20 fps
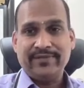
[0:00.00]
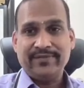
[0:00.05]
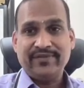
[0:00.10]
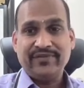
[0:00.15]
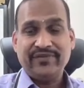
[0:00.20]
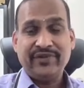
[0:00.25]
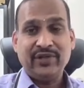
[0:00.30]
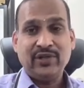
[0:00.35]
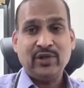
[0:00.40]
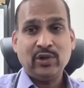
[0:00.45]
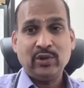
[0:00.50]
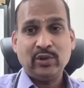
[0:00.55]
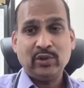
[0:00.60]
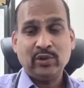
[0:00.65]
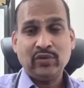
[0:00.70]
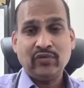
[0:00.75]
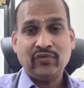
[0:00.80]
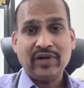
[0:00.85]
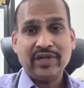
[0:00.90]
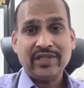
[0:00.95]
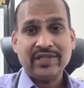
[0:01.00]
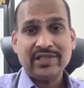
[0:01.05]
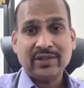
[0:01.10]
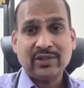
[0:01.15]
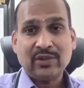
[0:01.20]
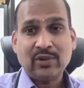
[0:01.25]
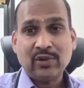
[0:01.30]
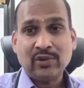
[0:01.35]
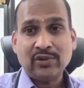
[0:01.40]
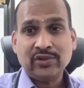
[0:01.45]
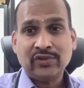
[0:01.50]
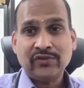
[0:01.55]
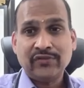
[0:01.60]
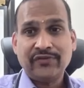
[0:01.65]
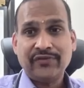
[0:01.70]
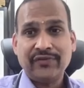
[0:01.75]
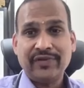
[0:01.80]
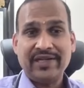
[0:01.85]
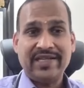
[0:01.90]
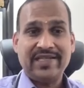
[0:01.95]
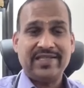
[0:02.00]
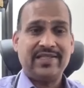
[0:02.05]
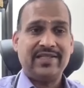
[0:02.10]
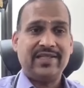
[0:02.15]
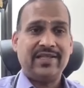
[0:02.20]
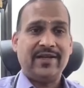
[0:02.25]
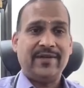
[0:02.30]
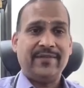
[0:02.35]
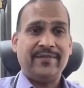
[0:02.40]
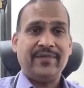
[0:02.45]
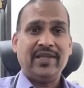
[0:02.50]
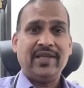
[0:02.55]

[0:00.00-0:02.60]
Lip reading: We don't know what's the cause of dyspnea.